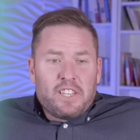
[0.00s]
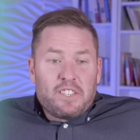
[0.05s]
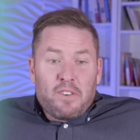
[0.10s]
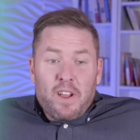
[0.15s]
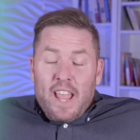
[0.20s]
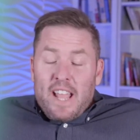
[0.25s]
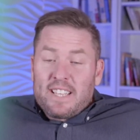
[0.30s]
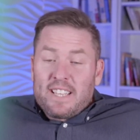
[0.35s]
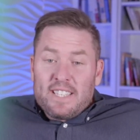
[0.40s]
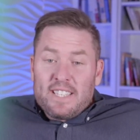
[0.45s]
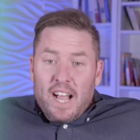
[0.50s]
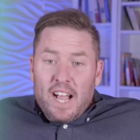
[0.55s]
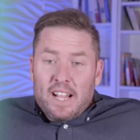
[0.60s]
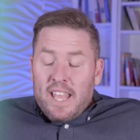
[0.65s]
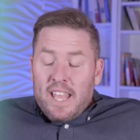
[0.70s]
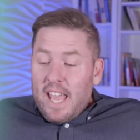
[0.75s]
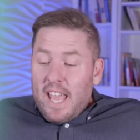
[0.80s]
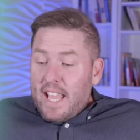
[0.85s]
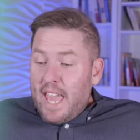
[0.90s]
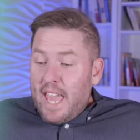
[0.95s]
she's right. It's
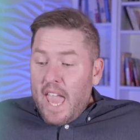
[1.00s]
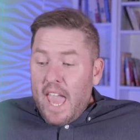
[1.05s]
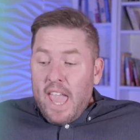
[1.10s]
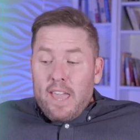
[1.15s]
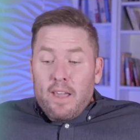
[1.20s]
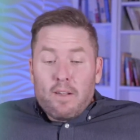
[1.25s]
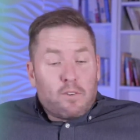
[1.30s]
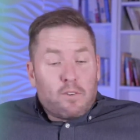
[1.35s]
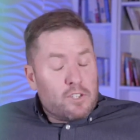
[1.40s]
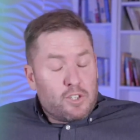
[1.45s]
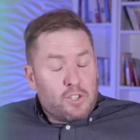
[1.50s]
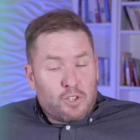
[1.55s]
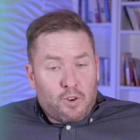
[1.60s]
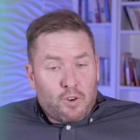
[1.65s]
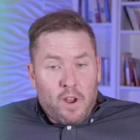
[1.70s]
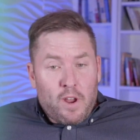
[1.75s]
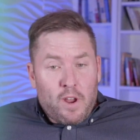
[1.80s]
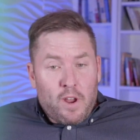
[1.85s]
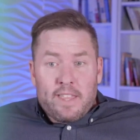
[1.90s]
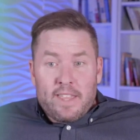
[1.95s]
not gay or
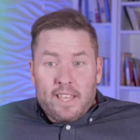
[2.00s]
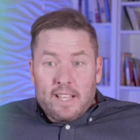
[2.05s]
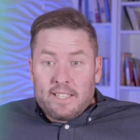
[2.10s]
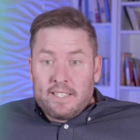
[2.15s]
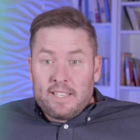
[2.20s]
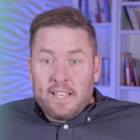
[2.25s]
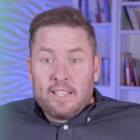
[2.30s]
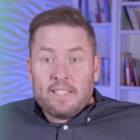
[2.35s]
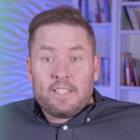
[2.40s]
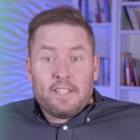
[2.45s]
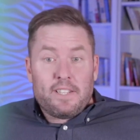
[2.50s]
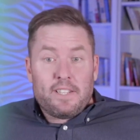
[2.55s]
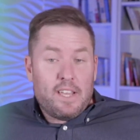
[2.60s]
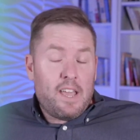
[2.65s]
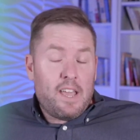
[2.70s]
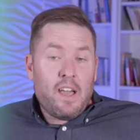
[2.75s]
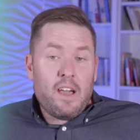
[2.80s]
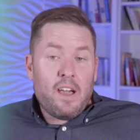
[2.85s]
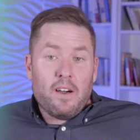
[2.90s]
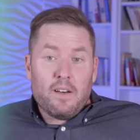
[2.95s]
straight that sends you to
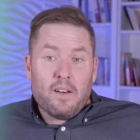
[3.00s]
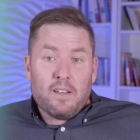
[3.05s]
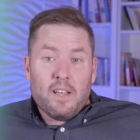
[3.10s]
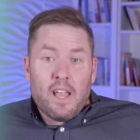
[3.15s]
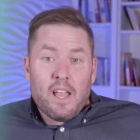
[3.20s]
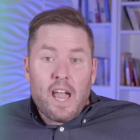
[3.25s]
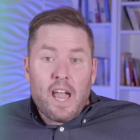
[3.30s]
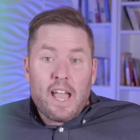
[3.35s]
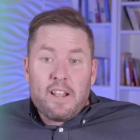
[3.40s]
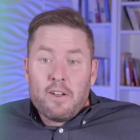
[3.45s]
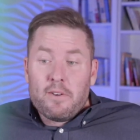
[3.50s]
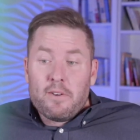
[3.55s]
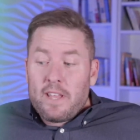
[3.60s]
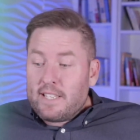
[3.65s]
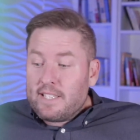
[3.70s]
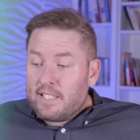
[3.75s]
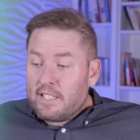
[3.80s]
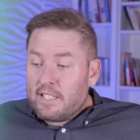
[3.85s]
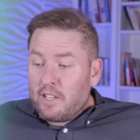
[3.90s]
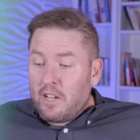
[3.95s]
hell. I know
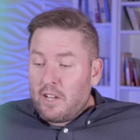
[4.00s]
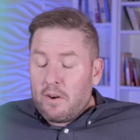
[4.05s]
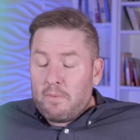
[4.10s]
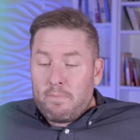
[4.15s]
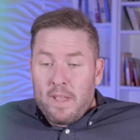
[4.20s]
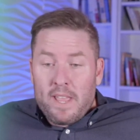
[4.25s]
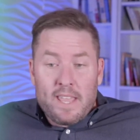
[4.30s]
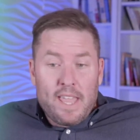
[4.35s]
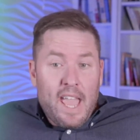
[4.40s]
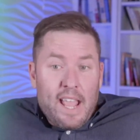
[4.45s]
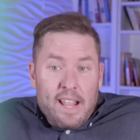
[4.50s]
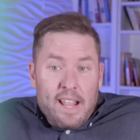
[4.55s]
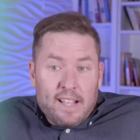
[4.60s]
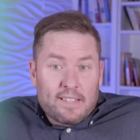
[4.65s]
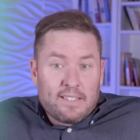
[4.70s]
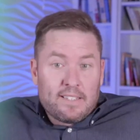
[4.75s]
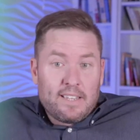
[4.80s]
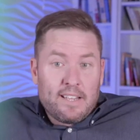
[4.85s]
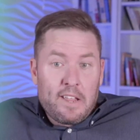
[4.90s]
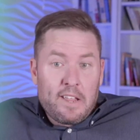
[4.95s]
that's being gay
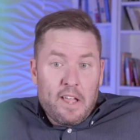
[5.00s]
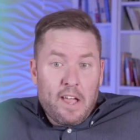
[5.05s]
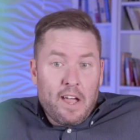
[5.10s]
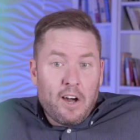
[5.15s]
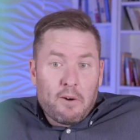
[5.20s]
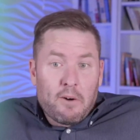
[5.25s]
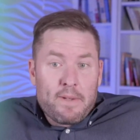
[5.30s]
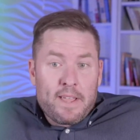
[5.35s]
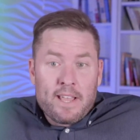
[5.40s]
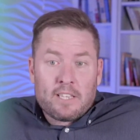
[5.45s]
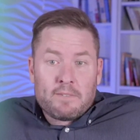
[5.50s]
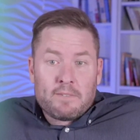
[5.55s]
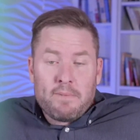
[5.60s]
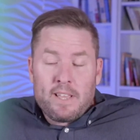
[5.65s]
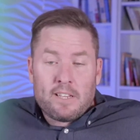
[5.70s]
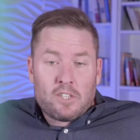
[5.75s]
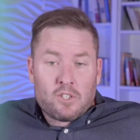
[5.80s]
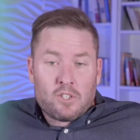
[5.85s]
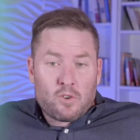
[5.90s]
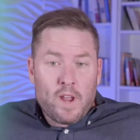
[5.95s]
doesn't send you to hell because
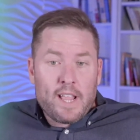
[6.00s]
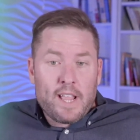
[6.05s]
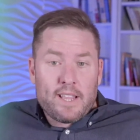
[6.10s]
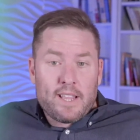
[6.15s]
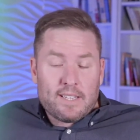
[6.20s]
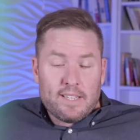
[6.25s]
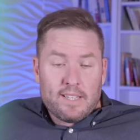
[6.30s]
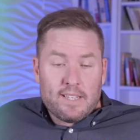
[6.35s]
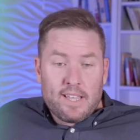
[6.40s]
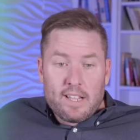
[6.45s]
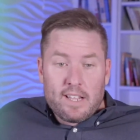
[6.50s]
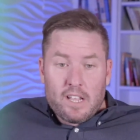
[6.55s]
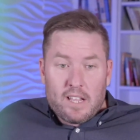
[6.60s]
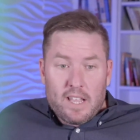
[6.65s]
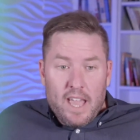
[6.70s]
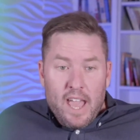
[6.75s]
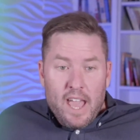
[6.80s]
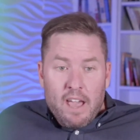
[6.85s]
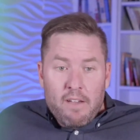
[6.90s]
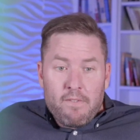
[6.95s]
being straight doesn't get you
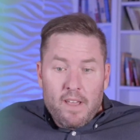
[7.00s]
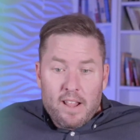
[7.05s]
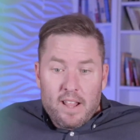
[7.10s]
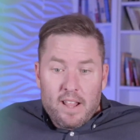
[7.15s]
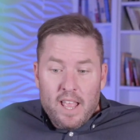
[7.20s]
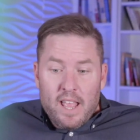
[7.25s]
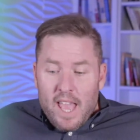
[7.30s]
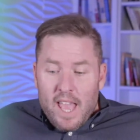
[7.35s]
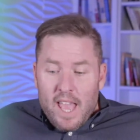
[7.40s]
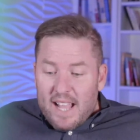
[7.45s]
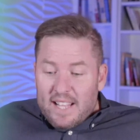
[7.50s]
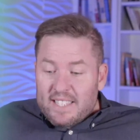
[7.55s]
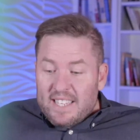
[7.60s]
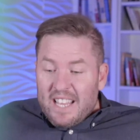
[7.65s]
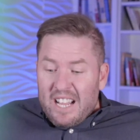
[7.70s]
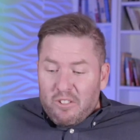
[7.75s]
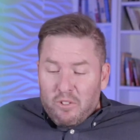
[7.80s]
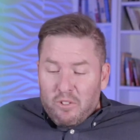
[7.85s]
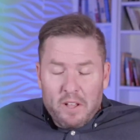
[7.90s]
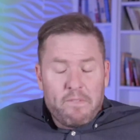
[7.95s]
to heaven. It's
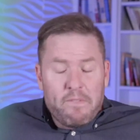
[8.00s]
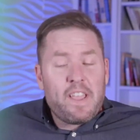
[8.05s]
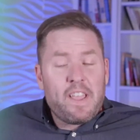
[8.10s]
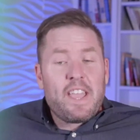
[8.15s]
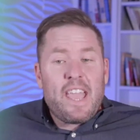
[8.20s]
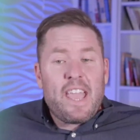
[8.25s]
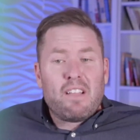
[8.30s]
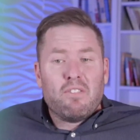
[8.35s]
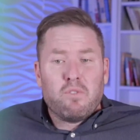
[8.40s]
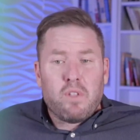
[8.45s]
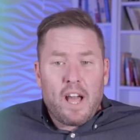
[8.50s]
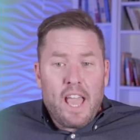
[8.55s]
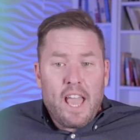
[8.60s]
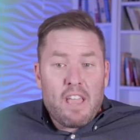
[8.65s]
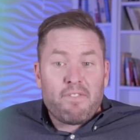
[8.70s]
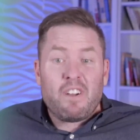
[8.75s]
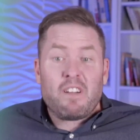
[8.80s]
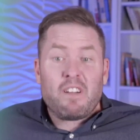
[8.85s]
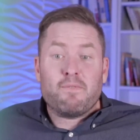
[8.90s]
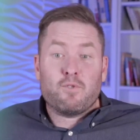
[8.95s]
living a
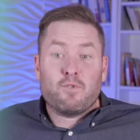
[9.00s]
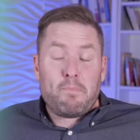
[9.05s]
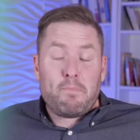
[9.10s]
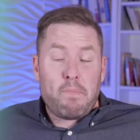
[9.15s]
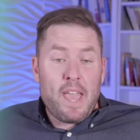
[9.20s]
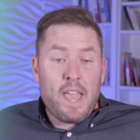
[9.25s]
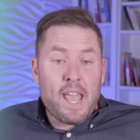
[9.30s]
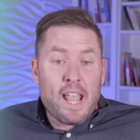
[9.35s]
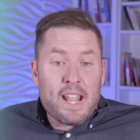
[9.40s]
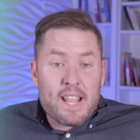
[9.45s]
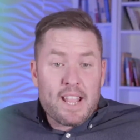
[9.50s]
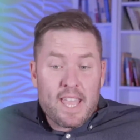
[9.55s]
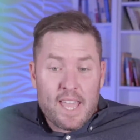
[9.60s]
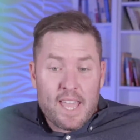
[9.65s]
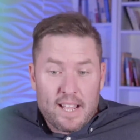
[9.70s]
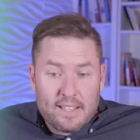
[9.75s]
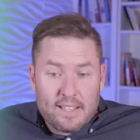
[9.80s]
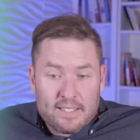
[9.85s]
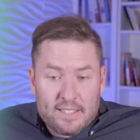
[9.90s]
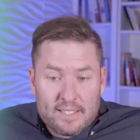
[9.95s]
life of
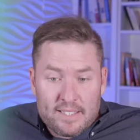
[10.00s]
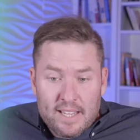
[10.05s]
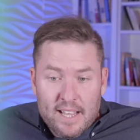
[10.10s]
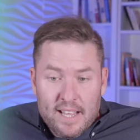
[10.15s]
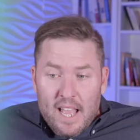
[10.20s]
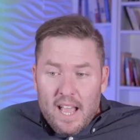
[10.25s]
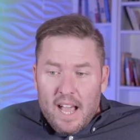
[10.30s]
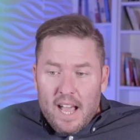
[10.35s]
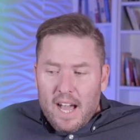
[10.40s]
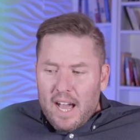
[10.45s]
repentance